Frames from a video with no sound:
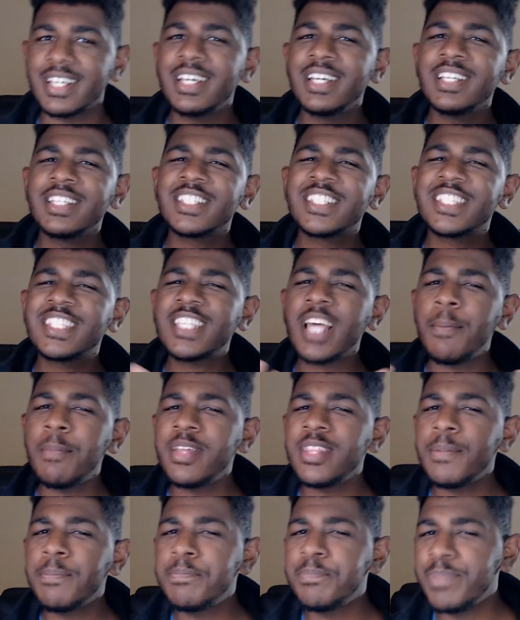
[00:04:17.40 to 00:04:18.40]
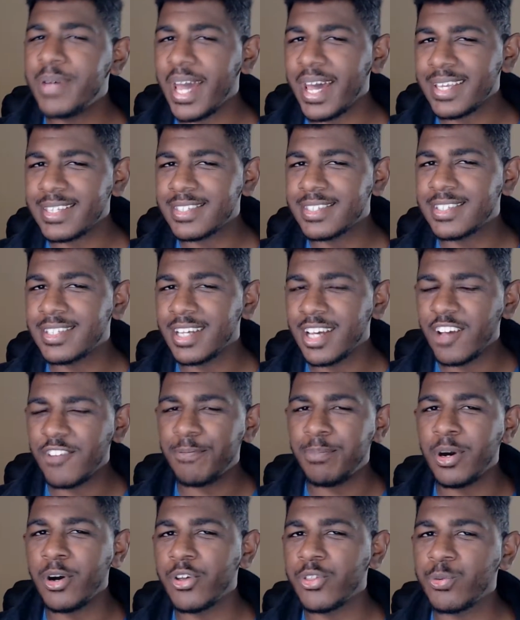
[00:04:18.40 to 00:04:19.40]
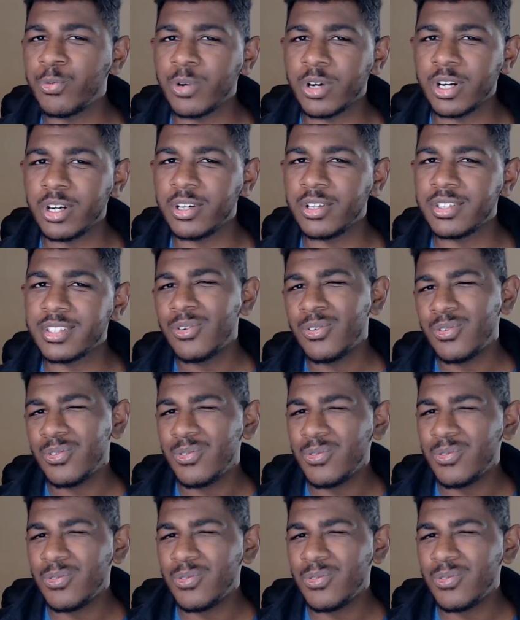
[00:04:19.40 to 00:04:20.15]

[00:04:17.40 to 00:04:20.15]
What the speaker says: some of the best of both worlds